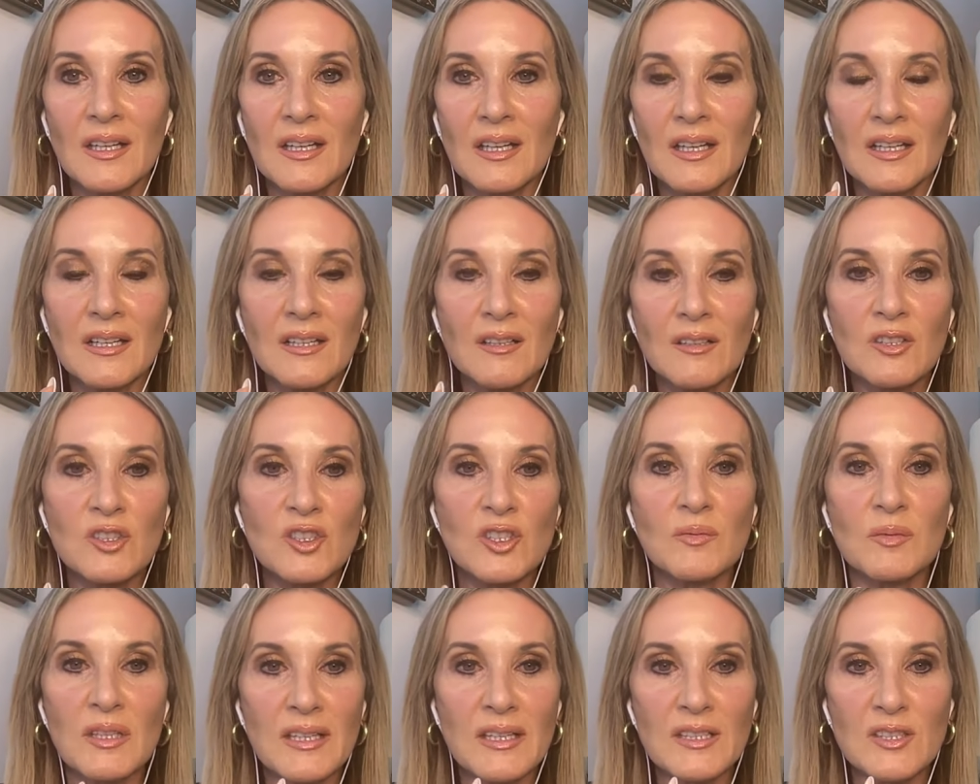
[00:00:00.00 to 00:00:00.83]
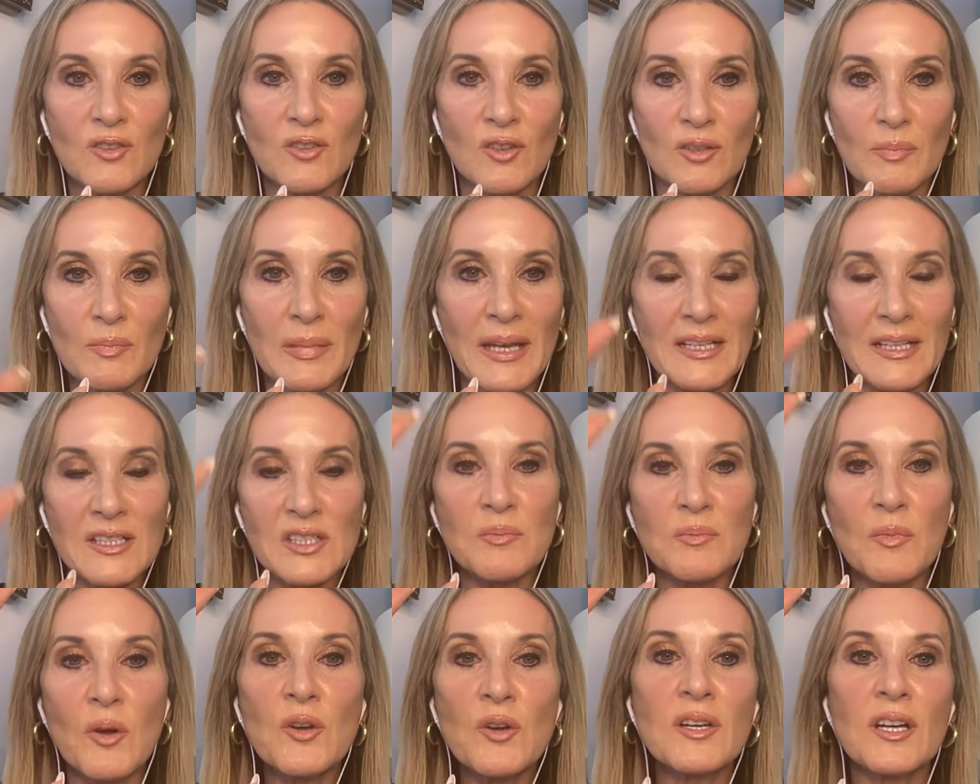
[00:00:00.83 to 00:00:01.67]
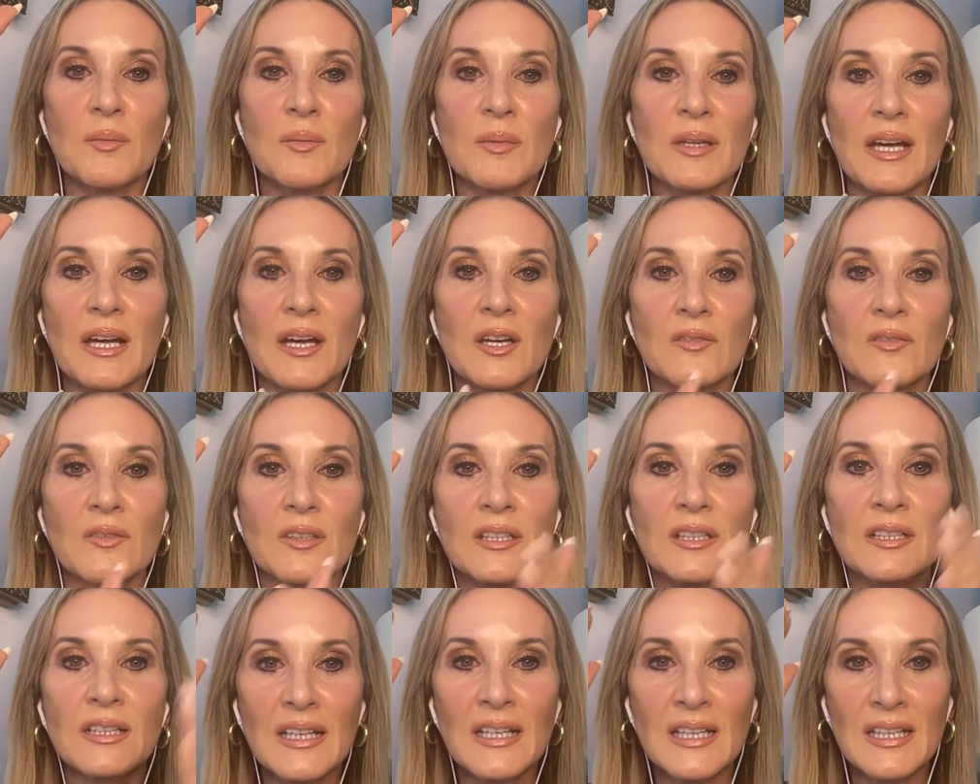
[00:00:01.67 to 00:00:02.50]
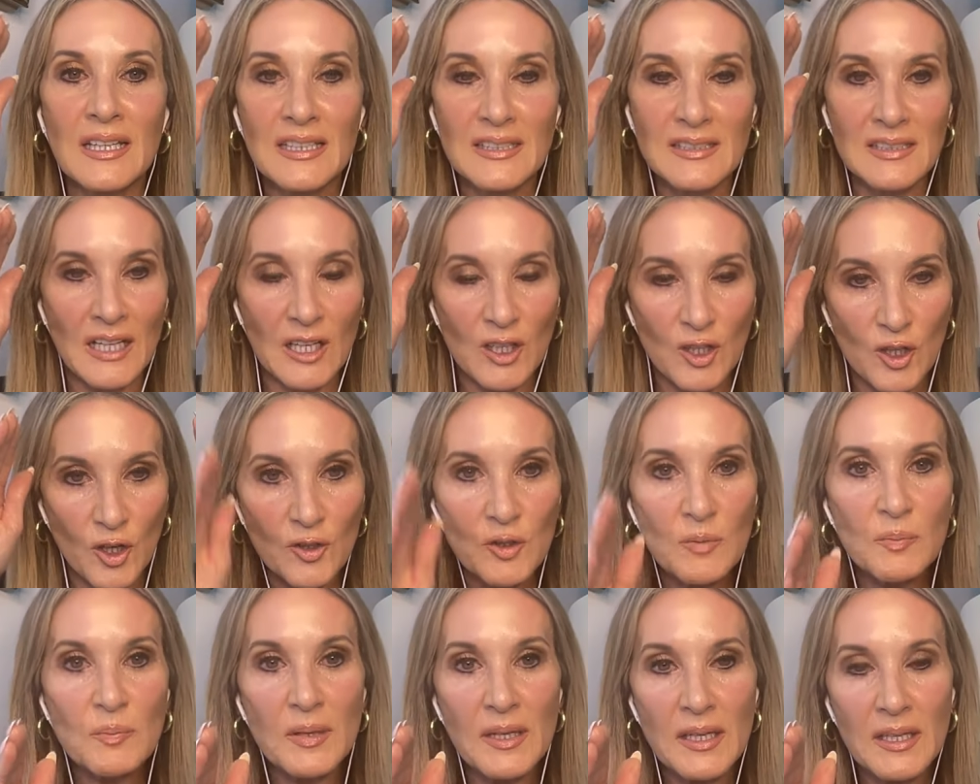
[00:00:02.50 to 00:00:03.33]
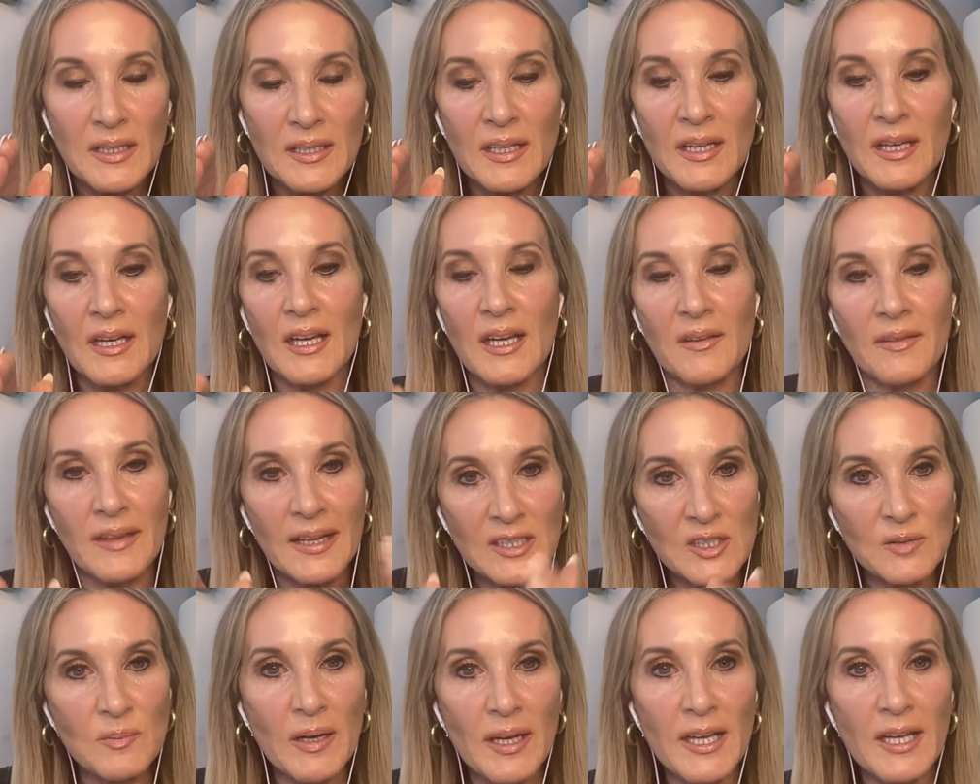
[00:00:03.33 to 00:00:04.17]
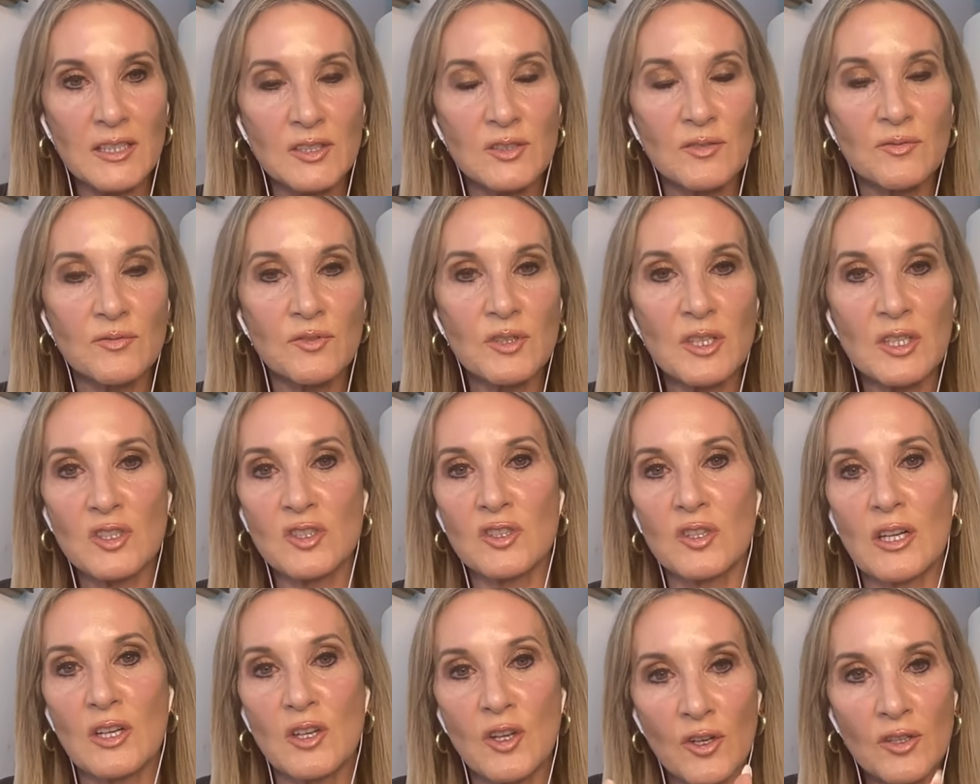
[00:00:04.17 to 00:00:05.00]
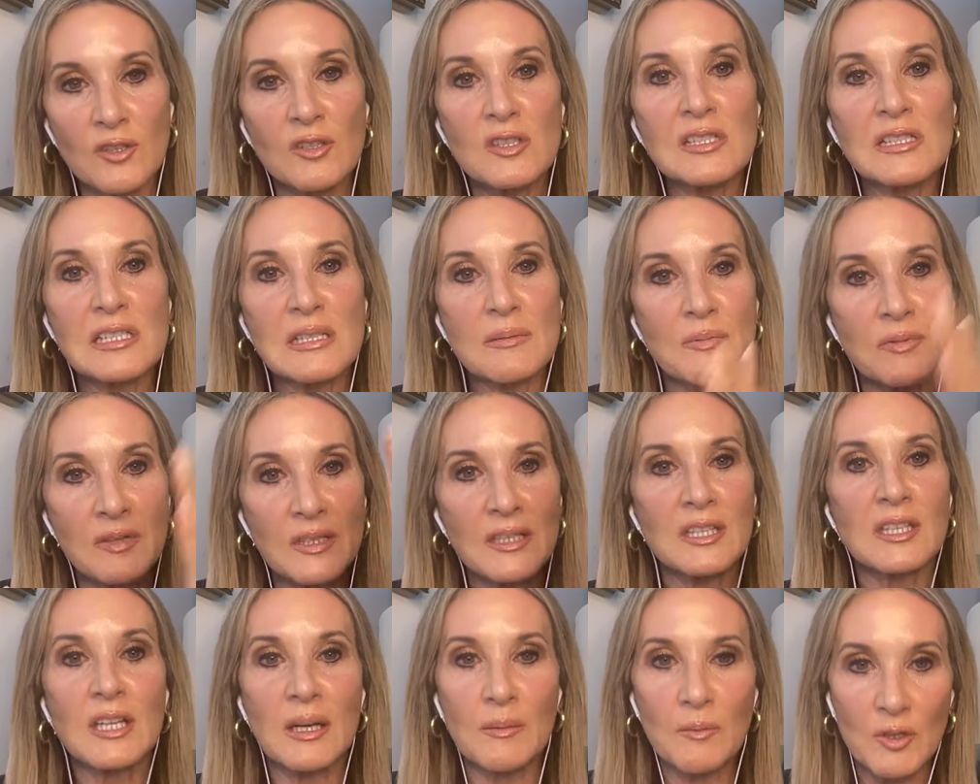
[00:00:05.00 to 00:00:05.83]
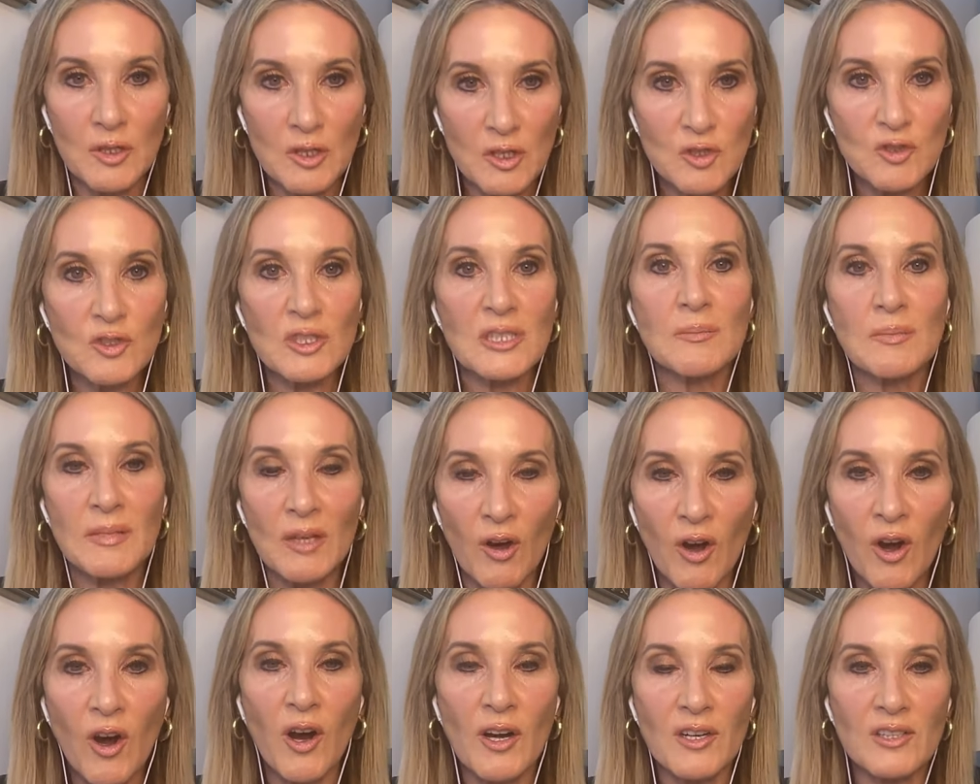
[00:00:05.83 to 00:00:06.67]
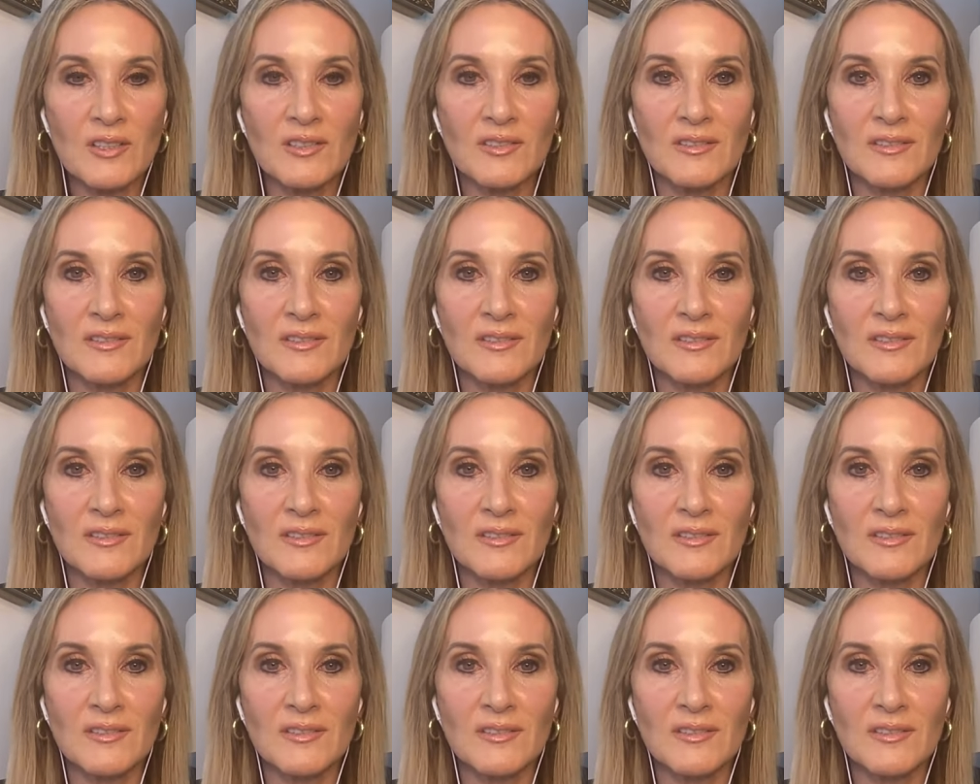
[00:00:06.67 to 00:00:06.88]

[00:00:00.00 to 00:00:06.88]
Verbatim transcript: a little chimney that's got black smoke coming out of it. And he said, I go to bed and that's my active reach. I go to sleep thinking I'm going to dream the heart.